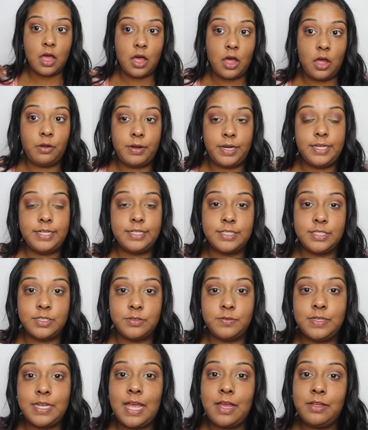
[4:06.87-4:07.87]
All right, so
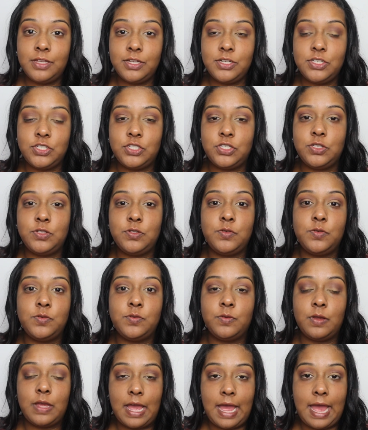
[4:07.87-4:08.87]
now that
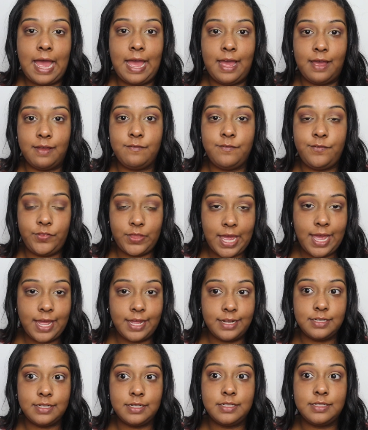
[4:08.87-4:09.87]
you have that